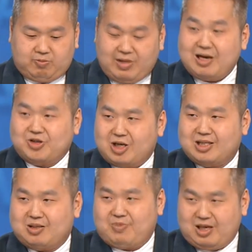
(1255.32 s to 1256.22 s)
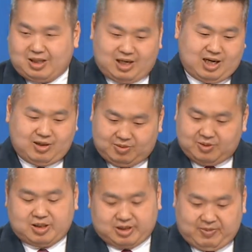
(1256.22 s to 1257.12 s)
mainland China is the bad guy.
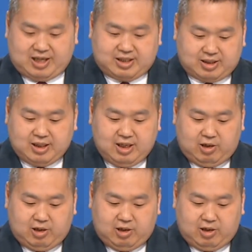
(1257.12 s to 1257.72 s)
But